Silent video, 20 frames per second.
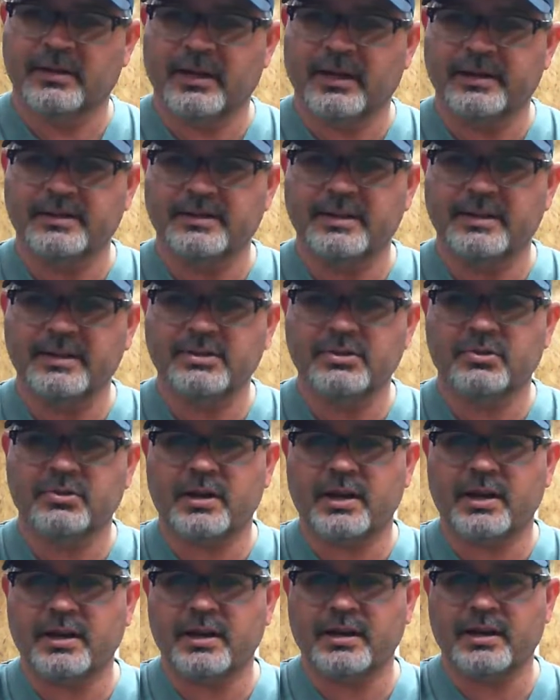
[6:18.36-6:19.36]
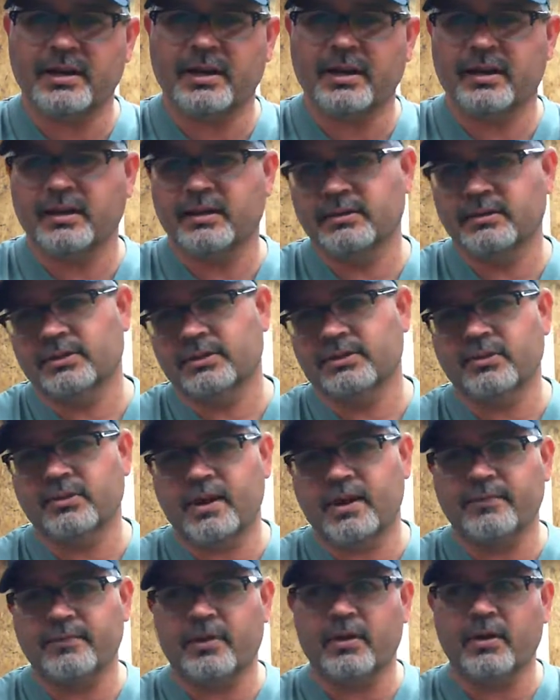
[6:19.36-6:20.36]
I did try to
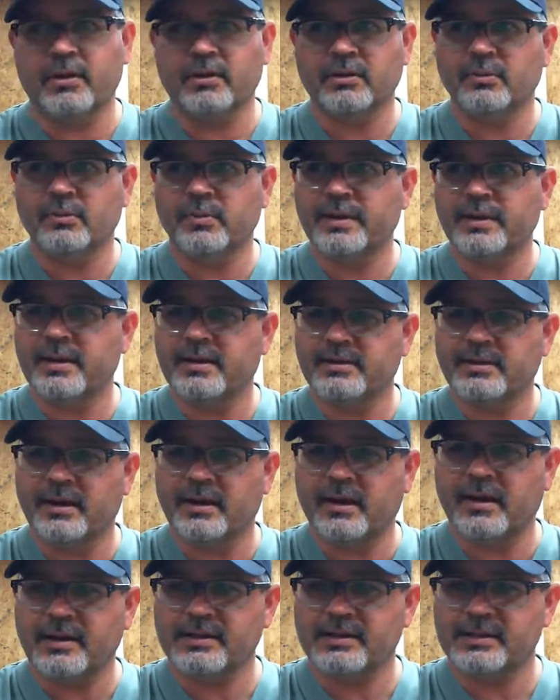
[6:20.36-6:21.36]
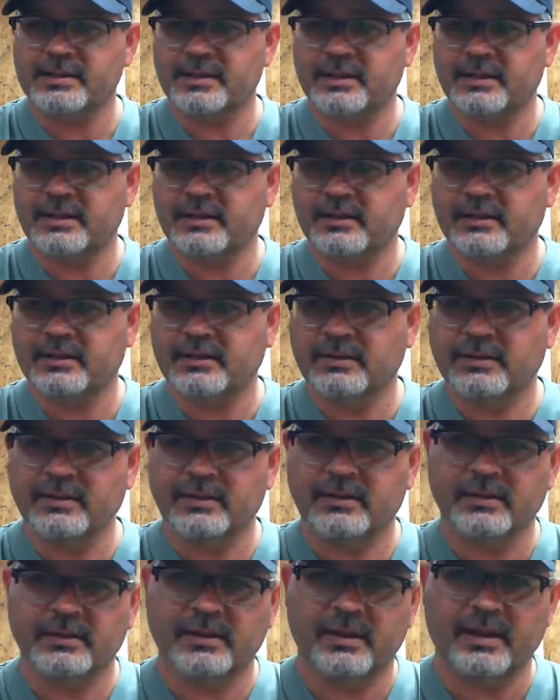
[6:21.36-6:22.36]
drive all the way down to Austin
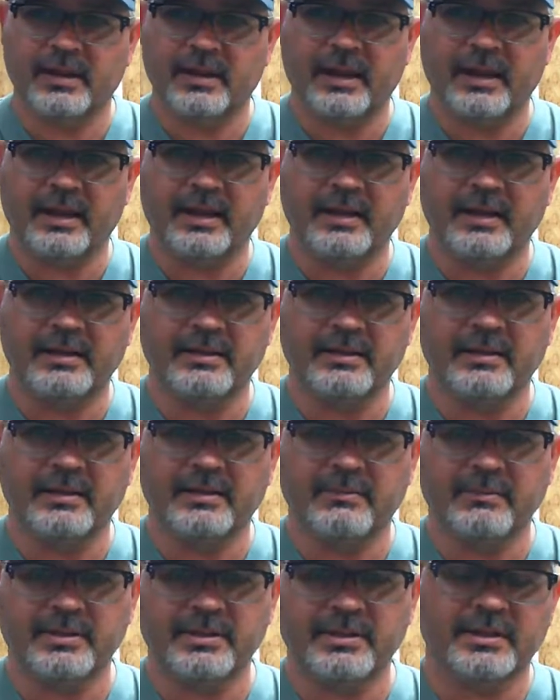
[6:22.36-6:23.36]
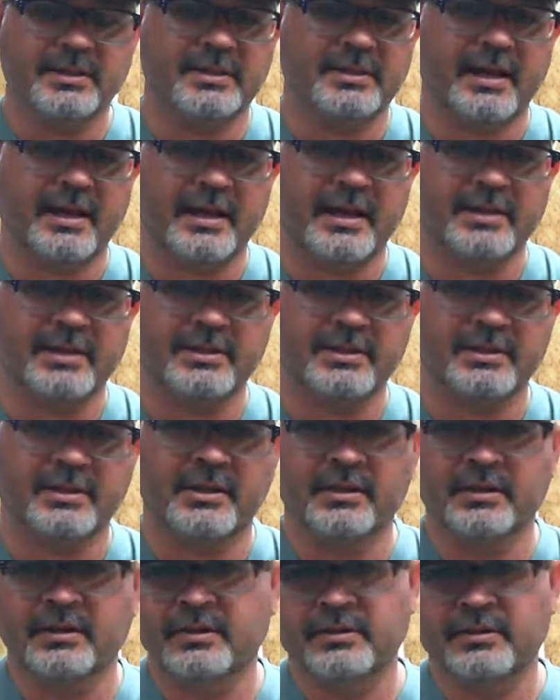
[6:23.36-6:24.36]
and it was a
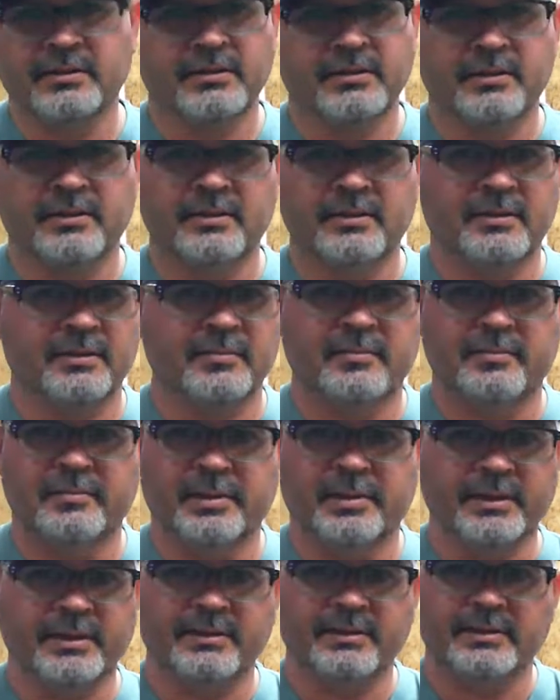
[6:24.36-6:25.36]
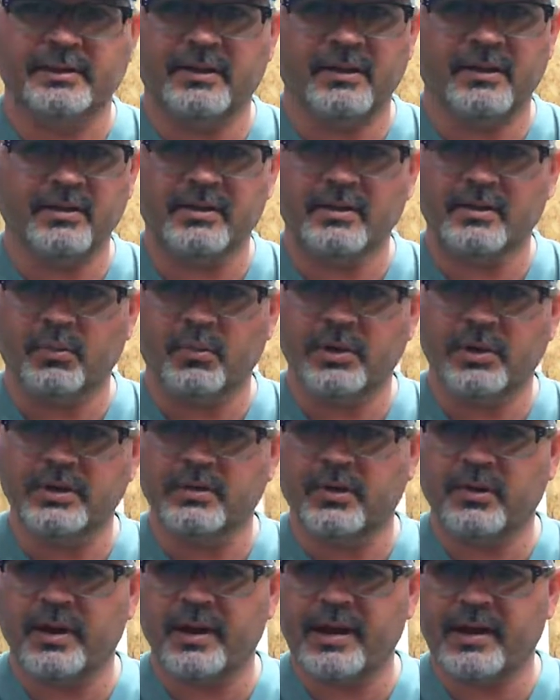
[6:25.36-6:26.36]
disaster, but I'll go to
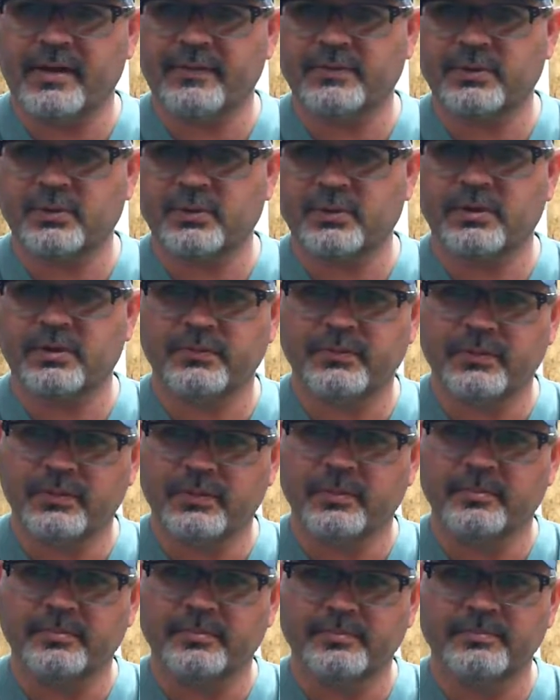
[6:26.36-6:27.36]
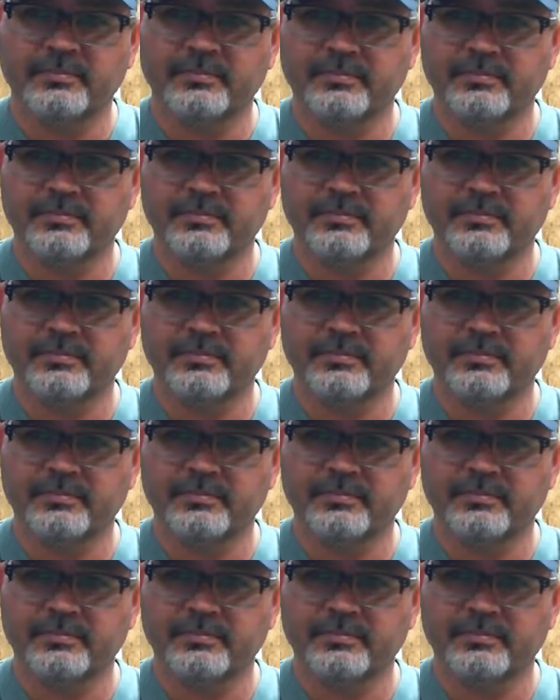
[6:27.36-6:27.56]
Woodcraft, order from